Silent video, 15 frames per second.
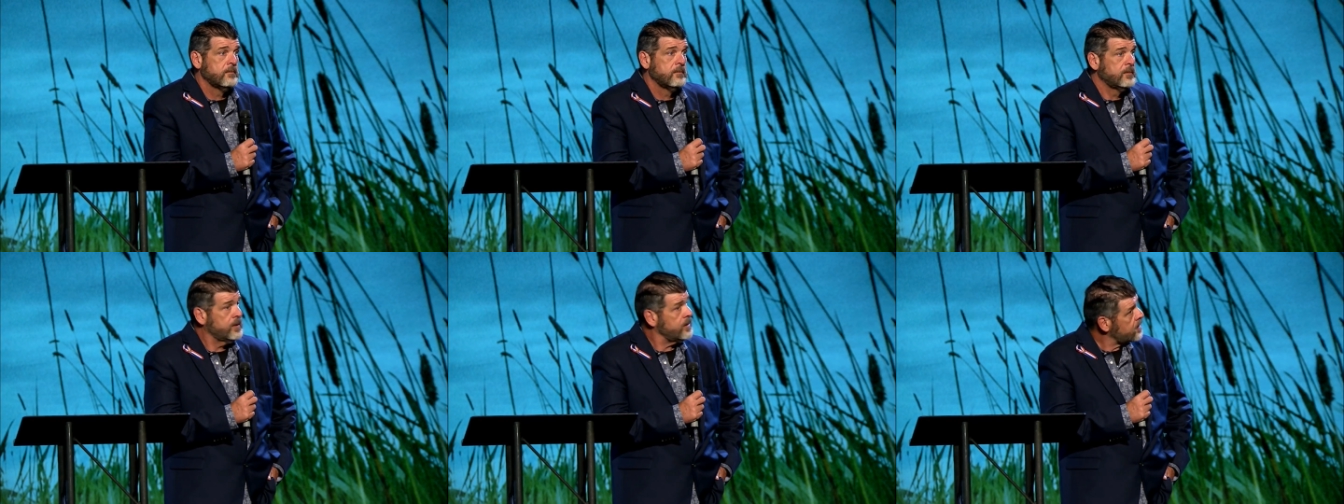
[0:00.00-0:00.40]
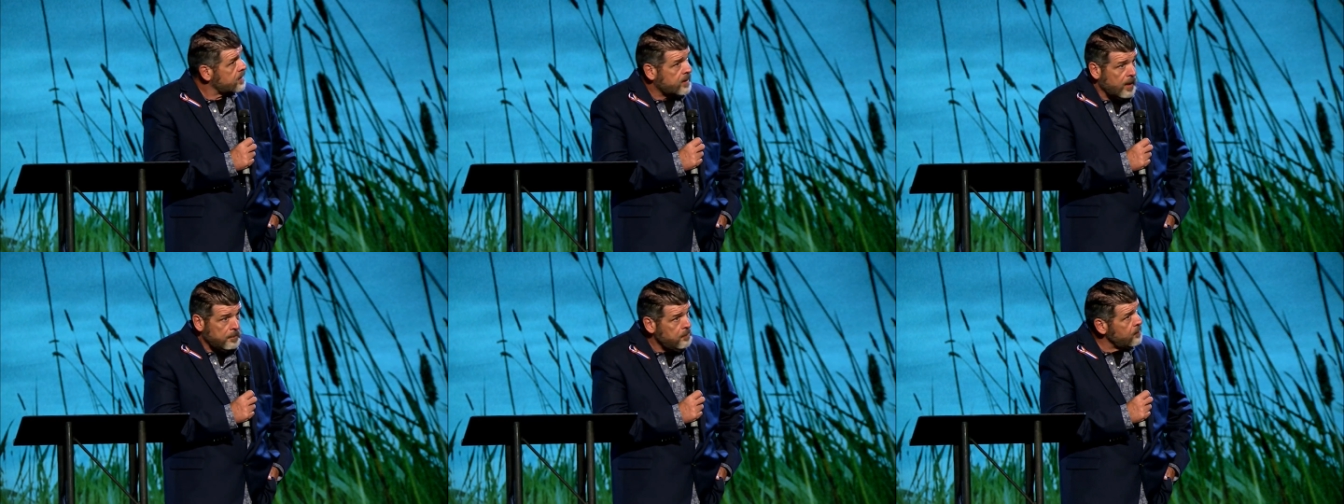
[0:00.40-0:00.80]
Just a
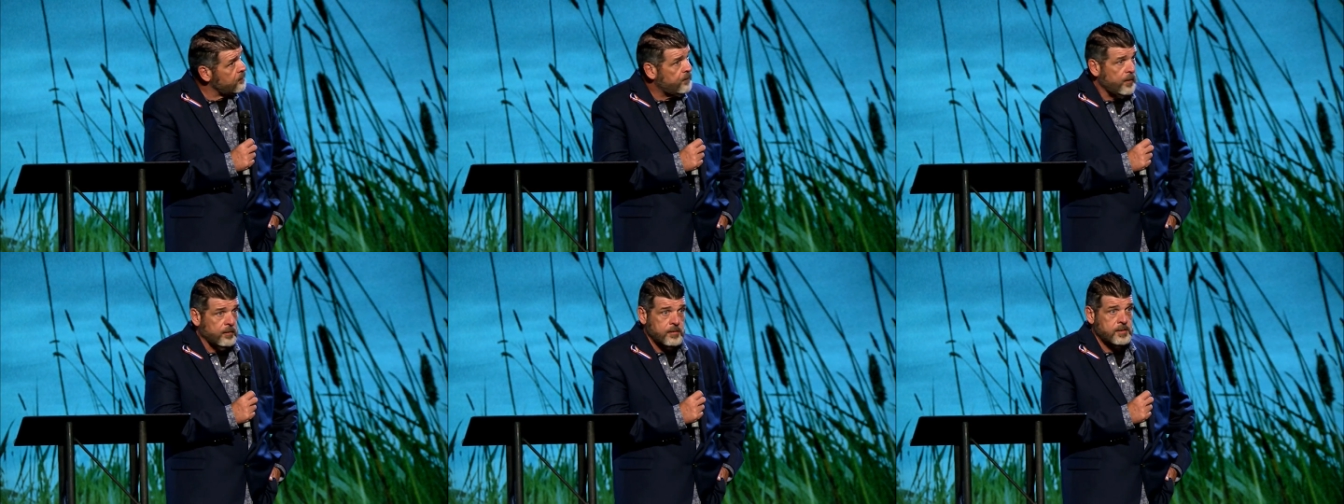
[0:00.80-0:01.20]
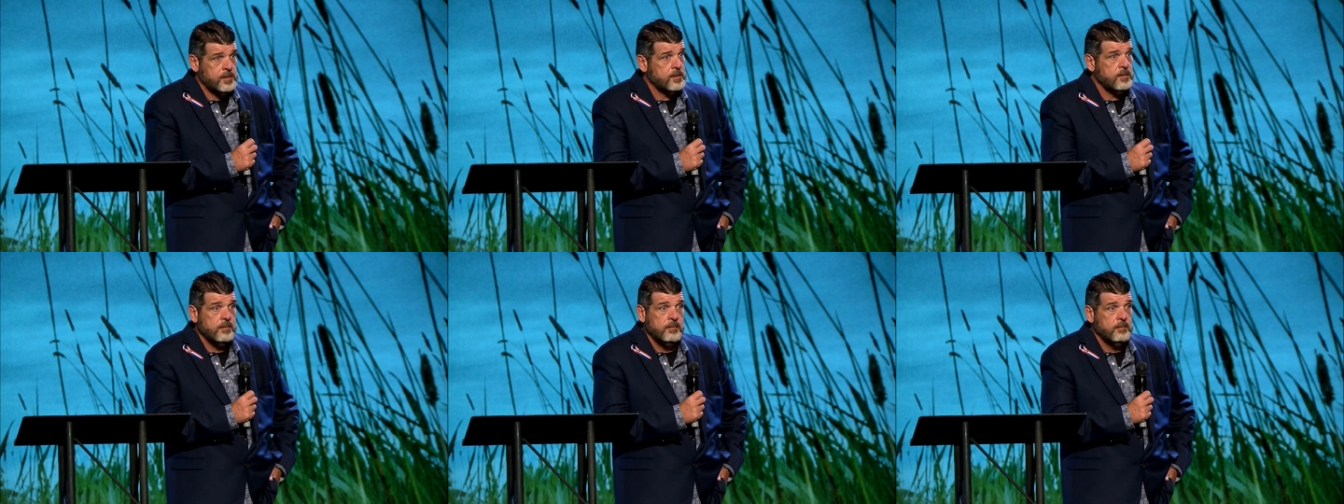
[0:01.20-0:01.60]
couple of
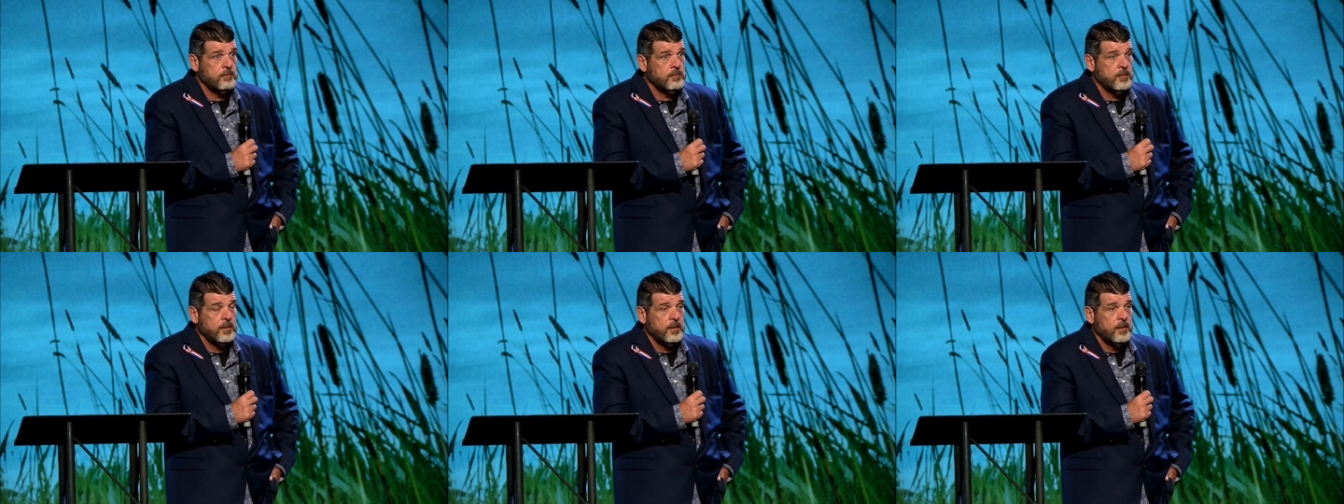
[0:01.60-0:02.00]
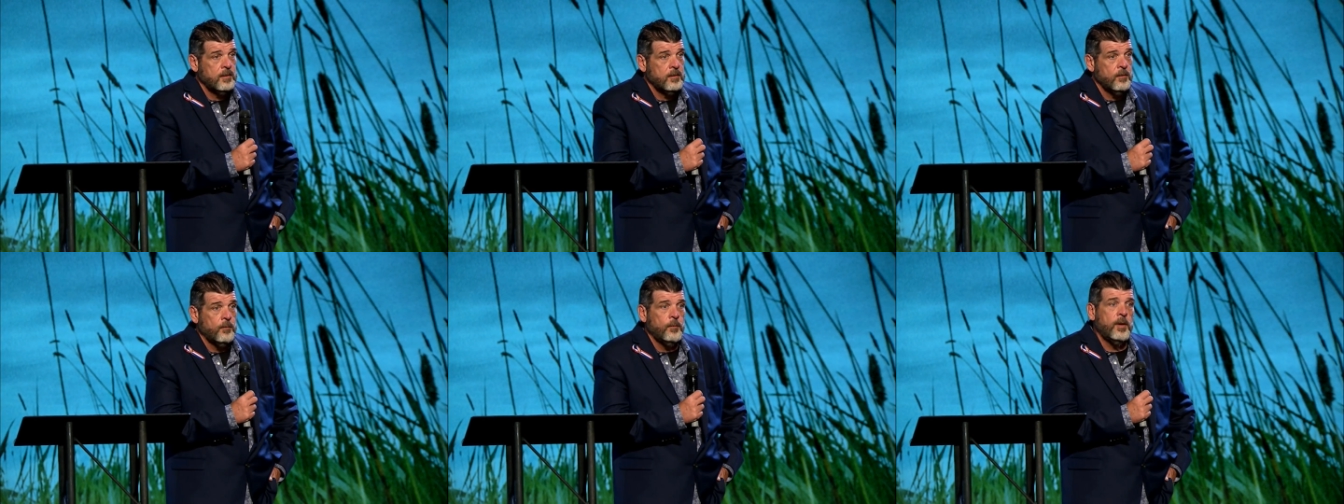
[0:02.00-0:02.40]
folks.
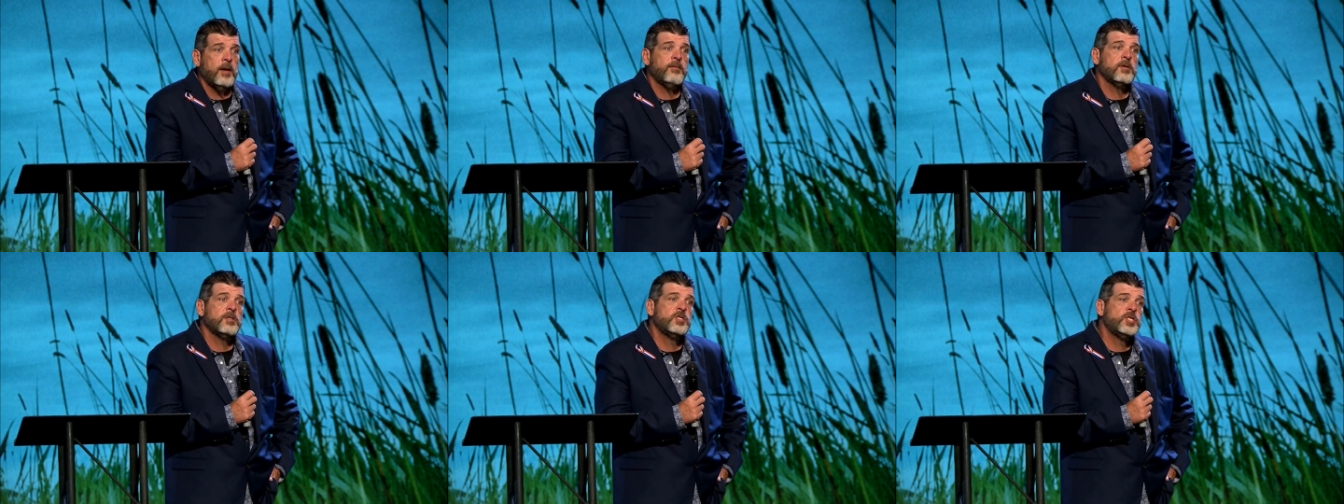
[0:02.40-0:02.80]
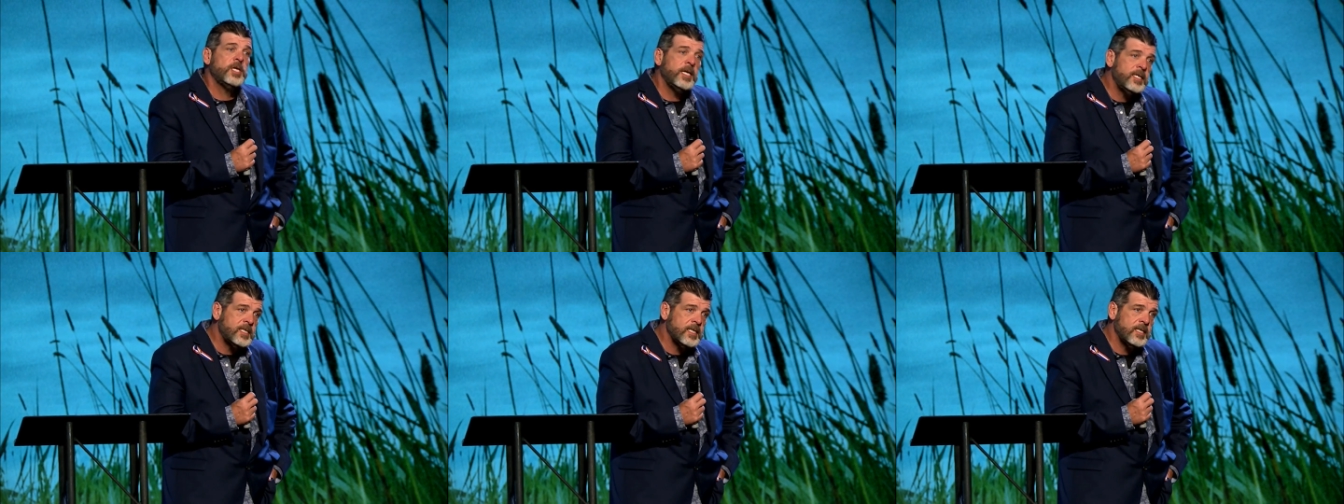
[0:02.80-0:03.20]
Whenever
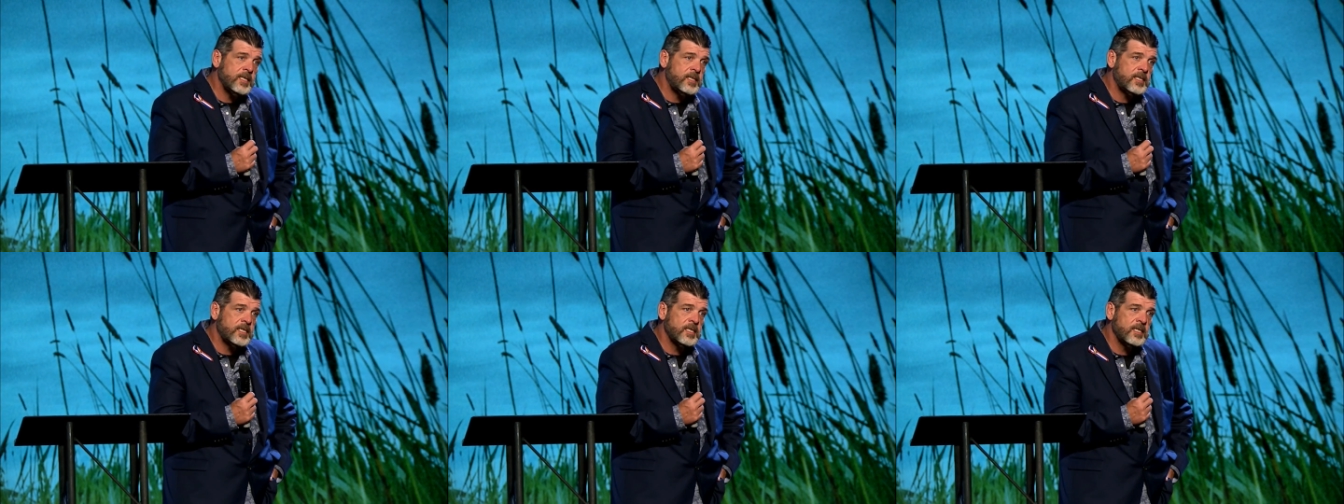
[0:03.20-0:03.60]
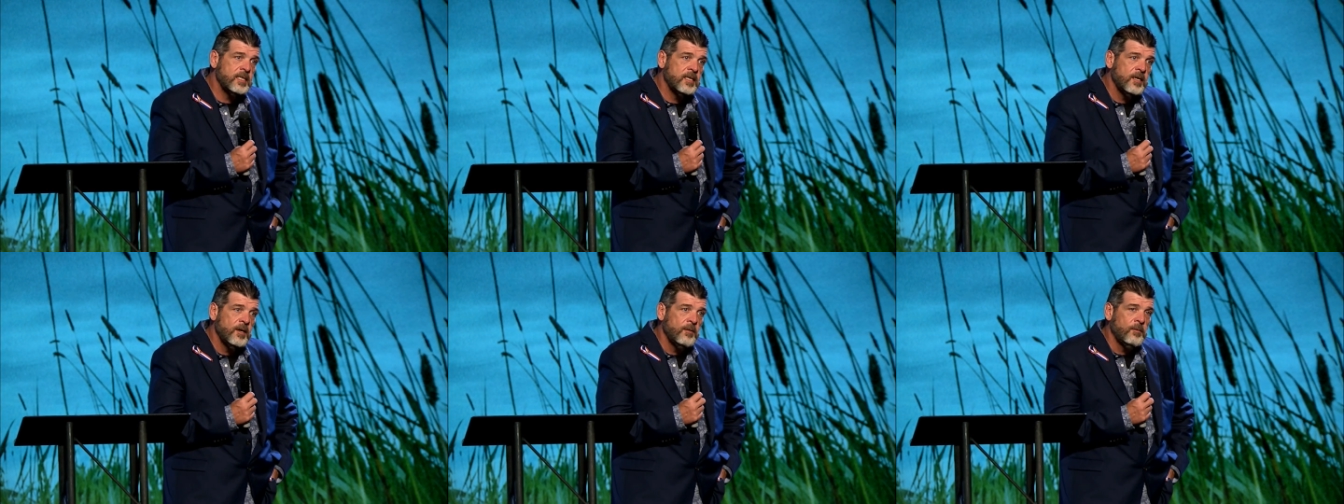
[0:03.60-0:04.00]
Jesus
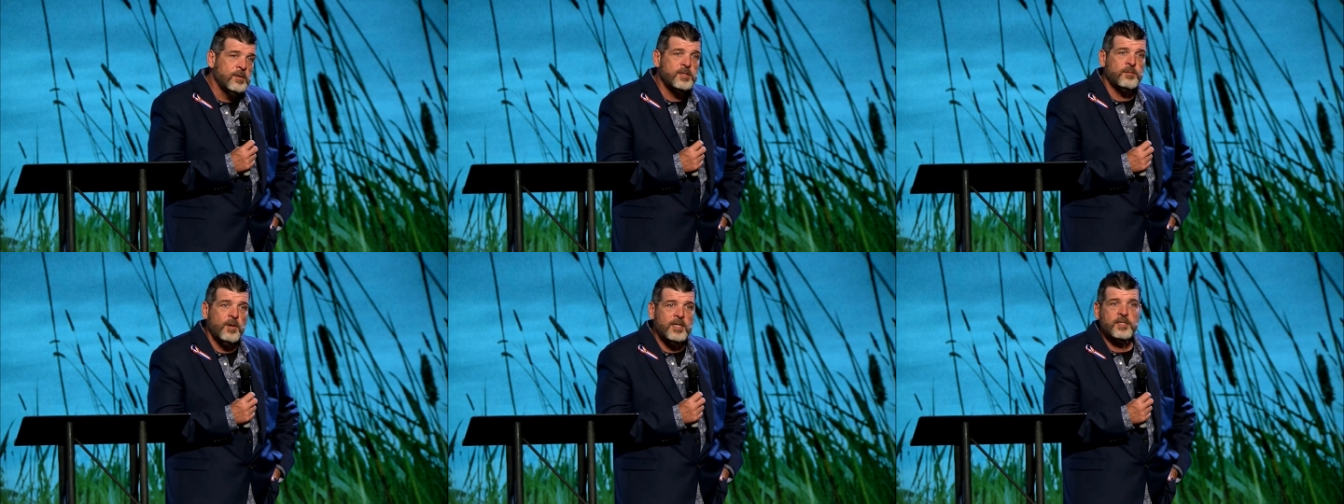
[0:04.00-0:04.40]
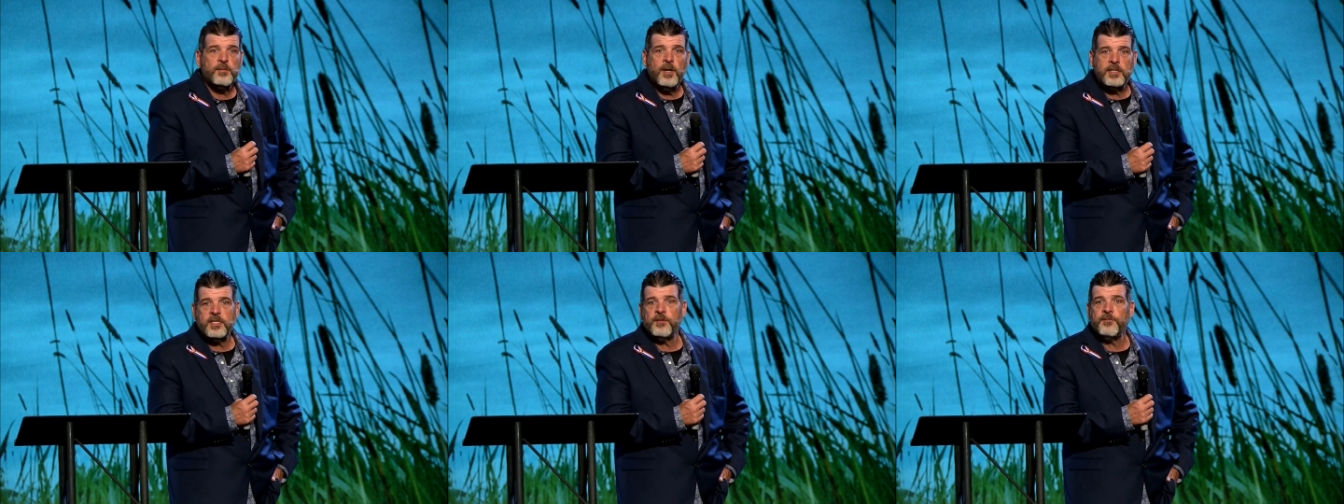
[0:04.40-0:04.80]
was
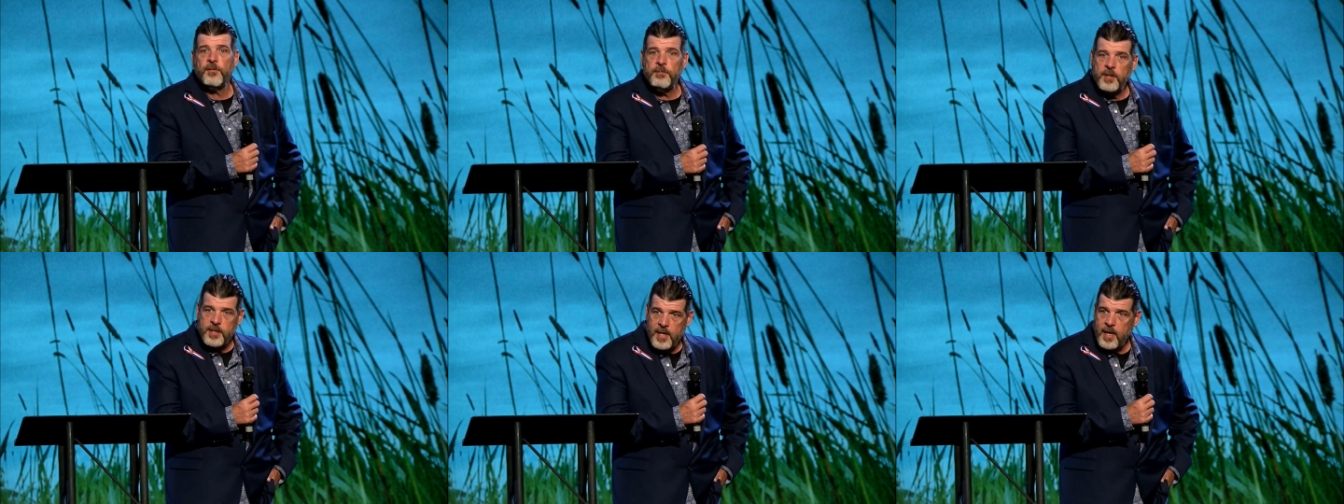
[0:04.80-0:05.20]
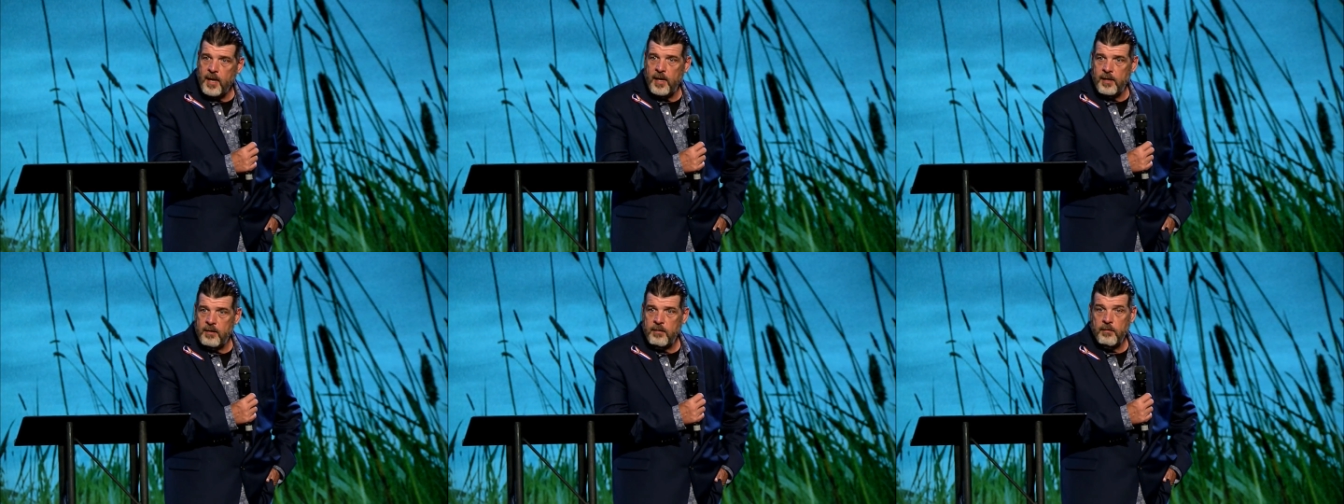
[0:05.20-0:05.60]
resurrected from the dead.